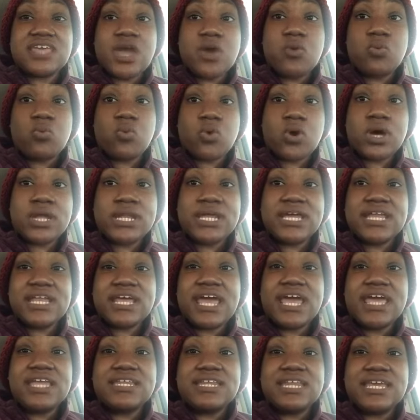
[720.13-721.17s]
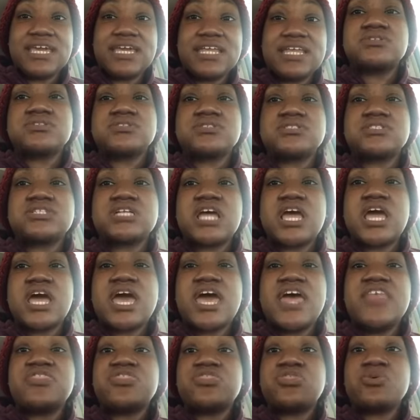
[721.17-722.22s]
wanted and needed.
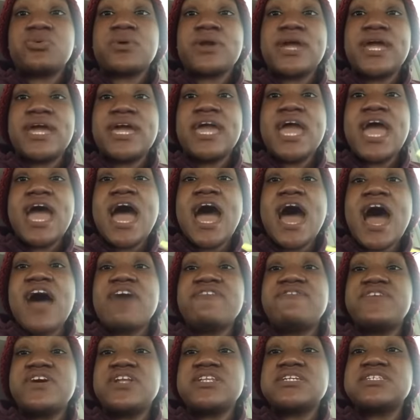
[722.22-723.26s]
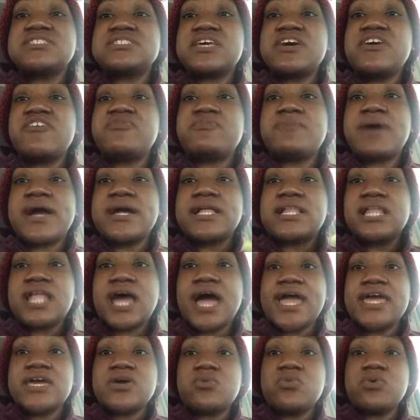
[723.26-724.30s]
And three, I feel as if my
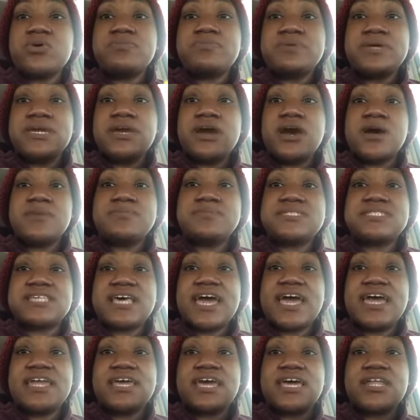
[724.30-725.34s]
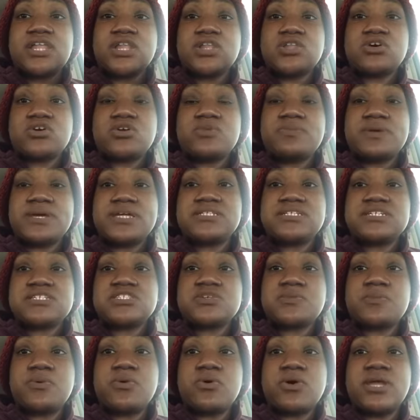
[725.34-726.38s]
client would be upset and a little bit
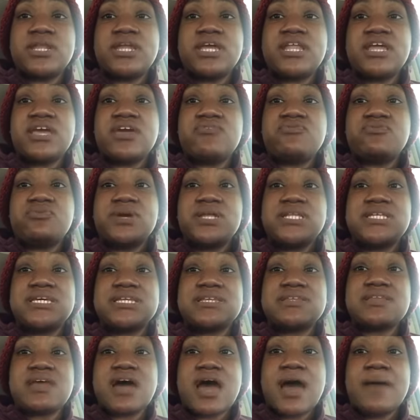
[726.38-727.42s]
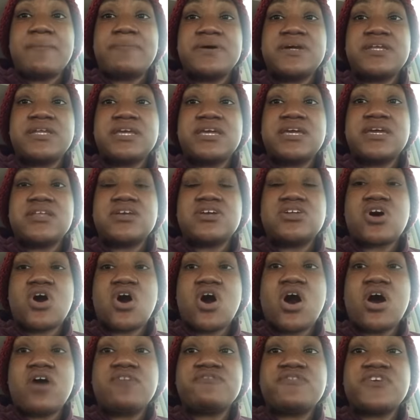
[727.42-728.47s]
disappointed if we did not put in an
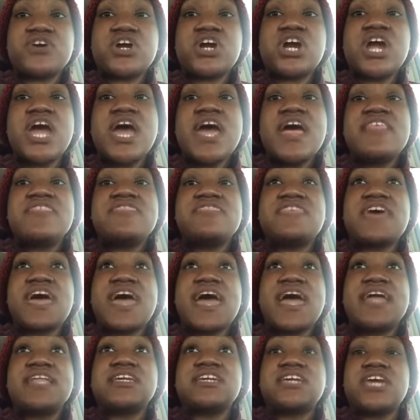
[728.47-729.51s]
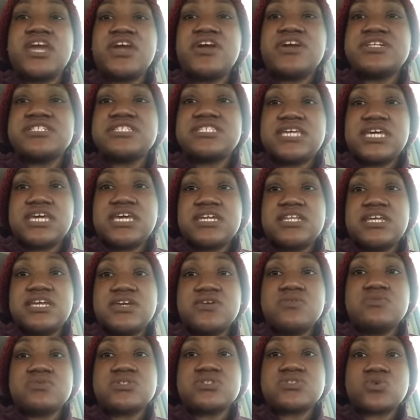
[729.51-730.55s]
offer that guaranteed
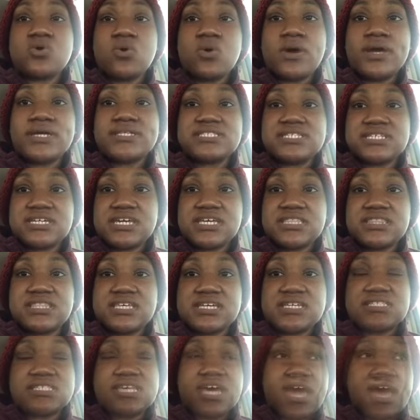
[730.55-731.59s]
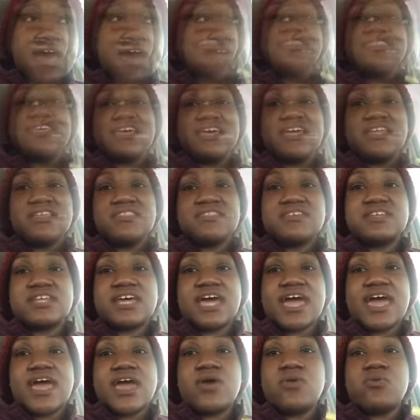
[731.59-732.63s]
he was going to get this house. At the end of the
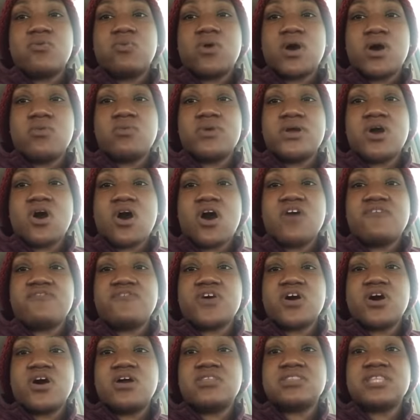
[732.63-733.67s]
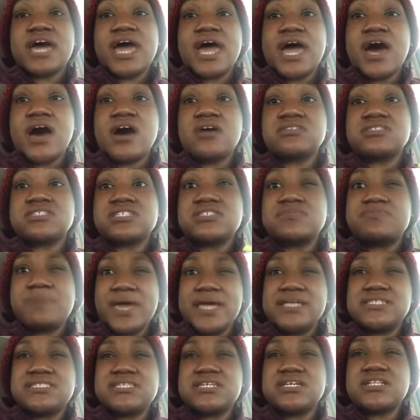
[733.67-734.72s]
day, what we offer on the house is
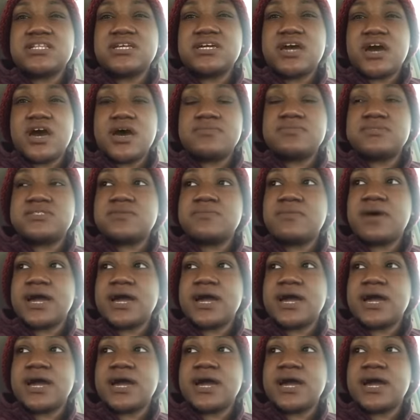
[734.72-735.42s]
basically up to my